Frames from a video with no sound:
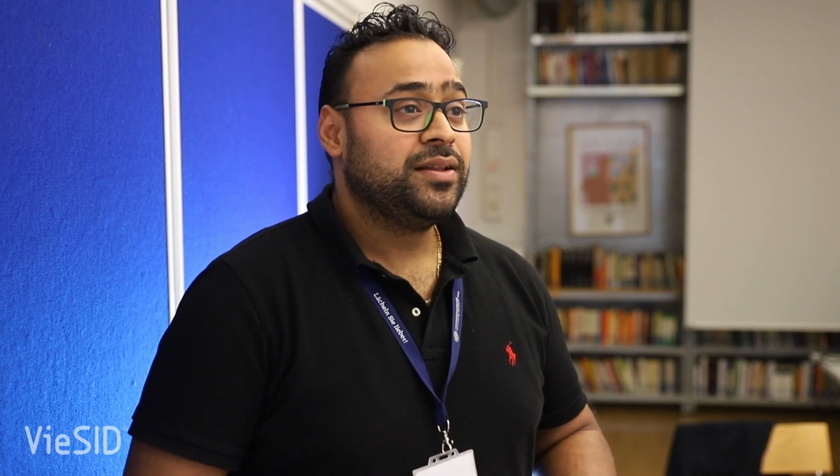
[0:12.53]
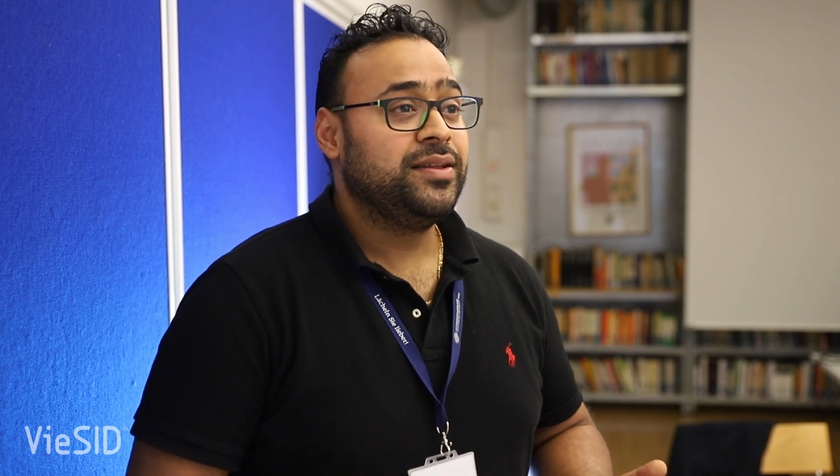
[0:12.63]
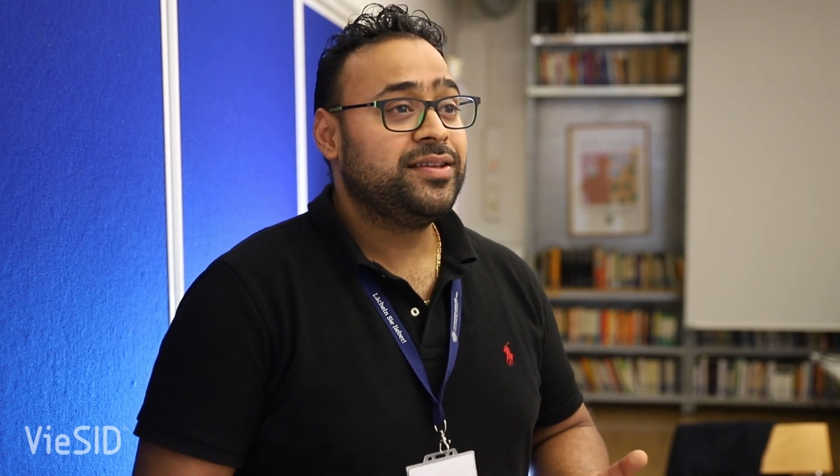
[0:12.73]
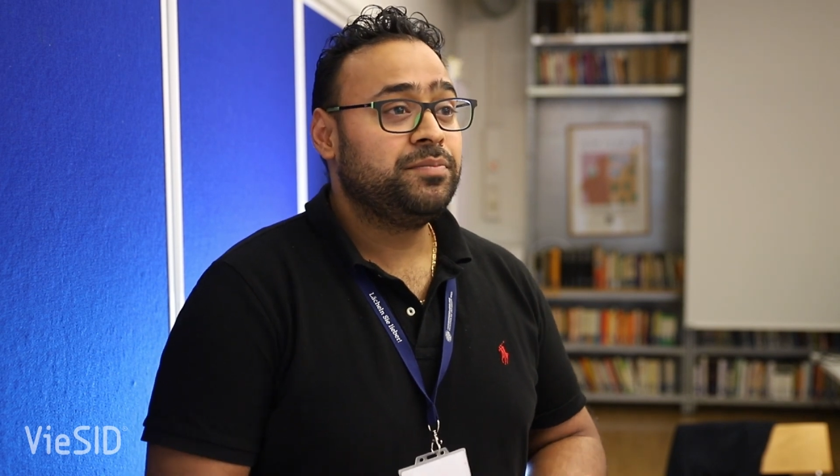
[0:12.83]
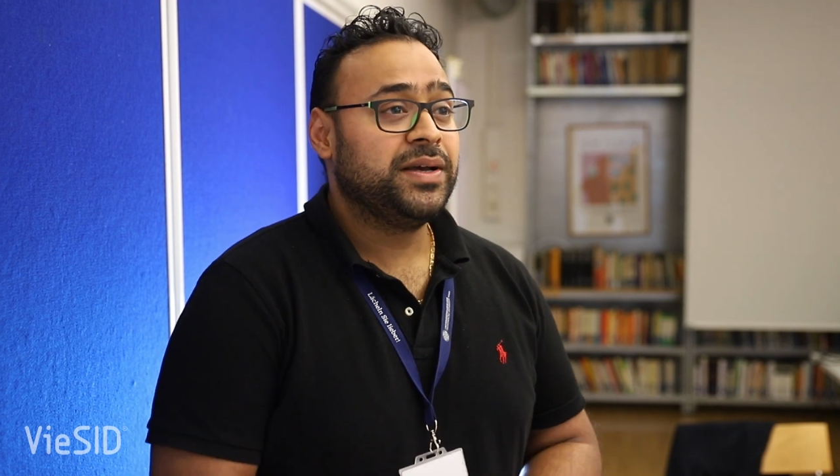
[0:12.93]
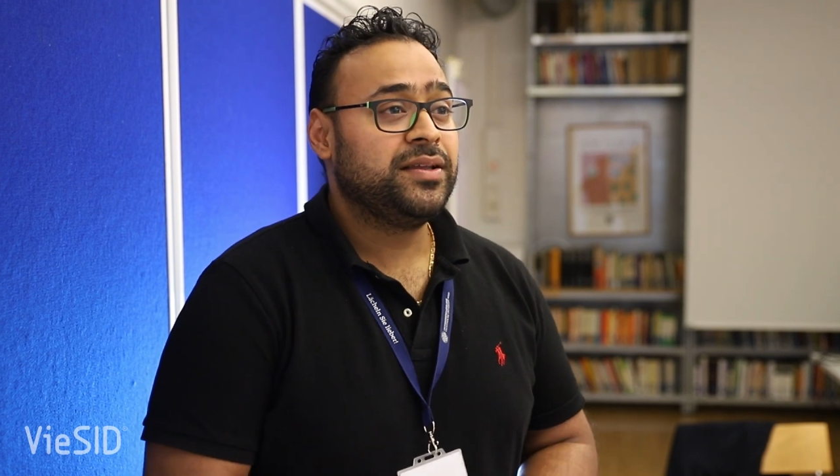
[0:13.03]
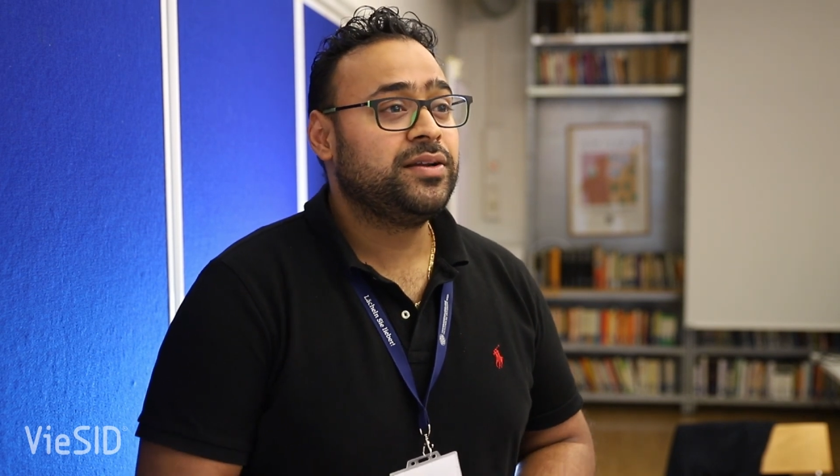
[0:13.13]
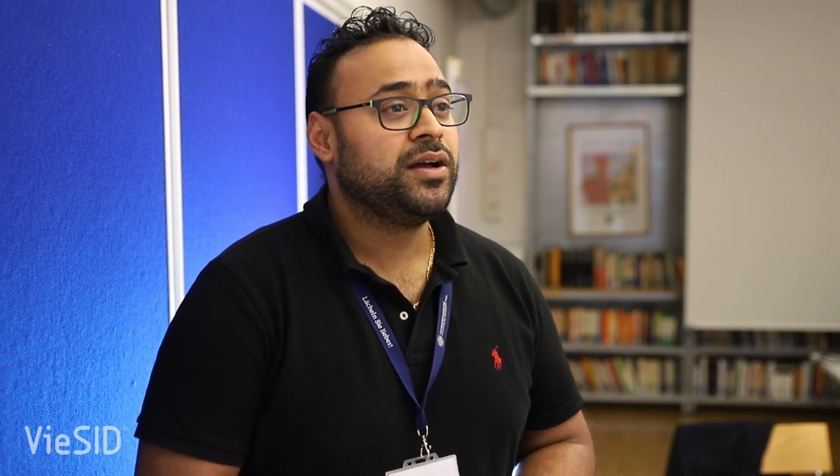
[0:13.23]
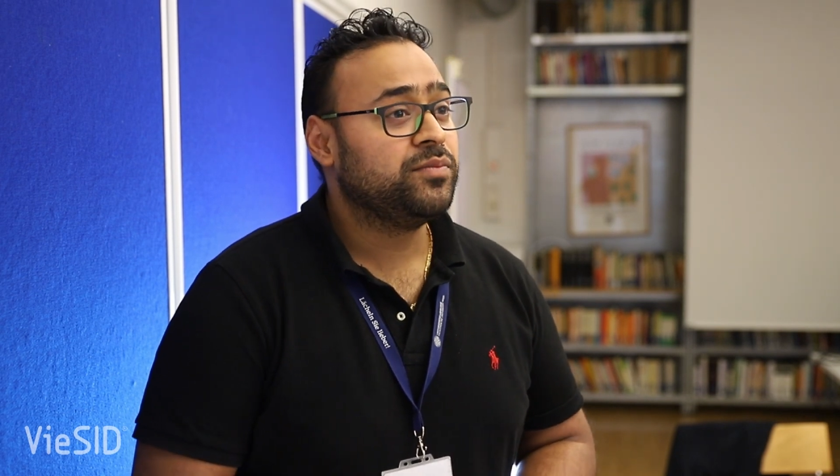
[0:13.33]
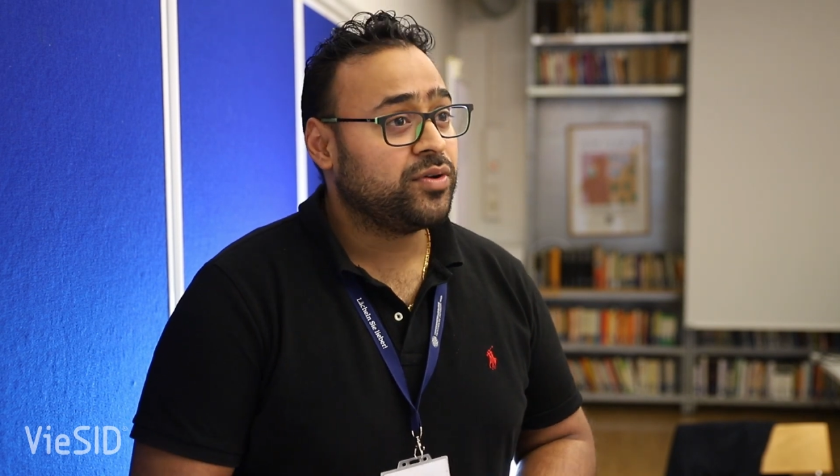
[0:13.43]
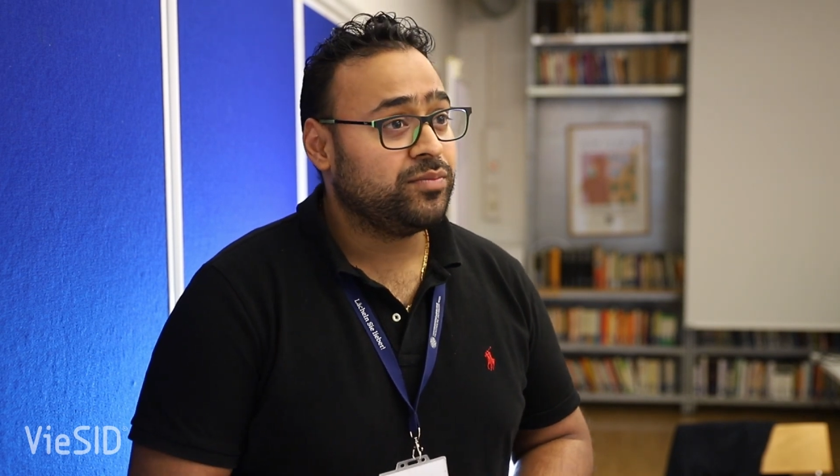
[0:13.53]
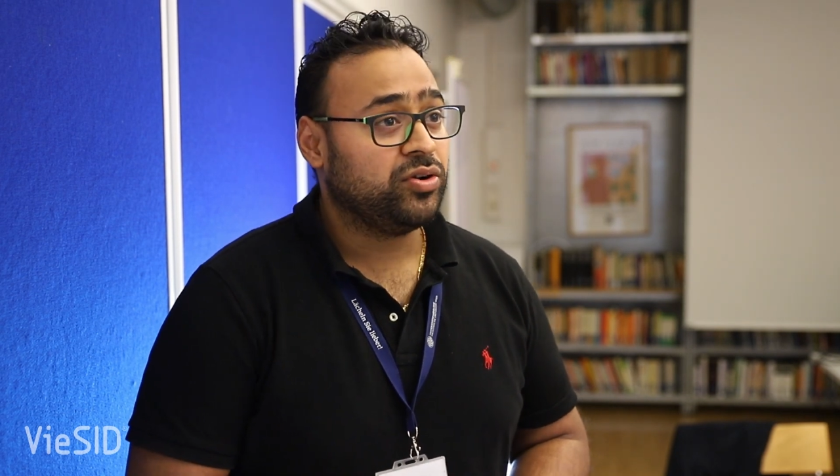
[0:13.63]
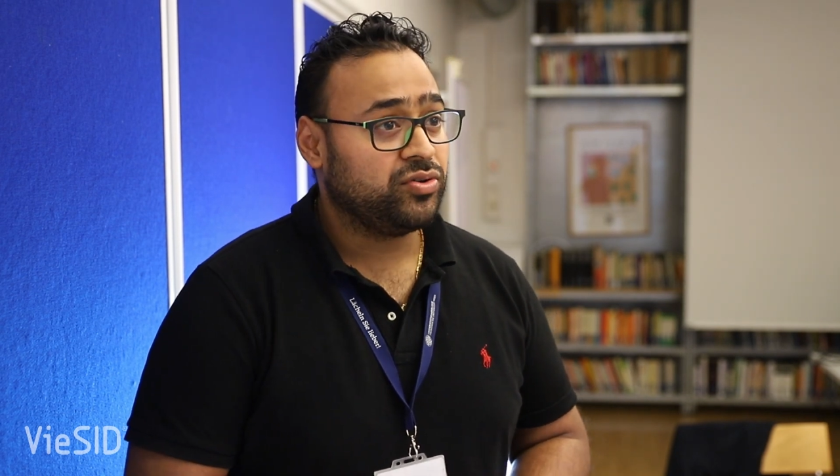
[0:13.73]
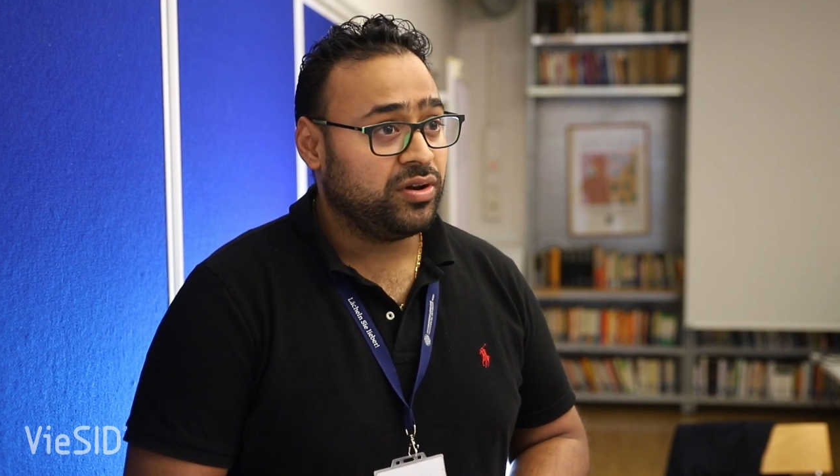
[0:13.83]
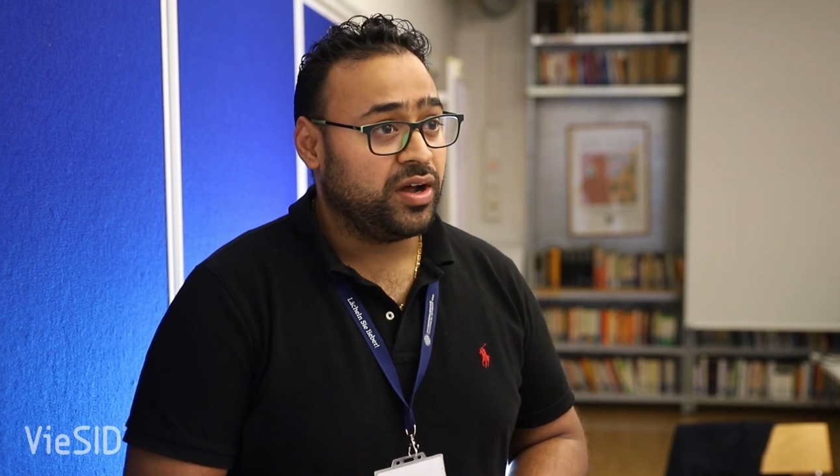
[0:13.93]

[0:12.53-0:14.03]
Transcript: This method comes from Dr.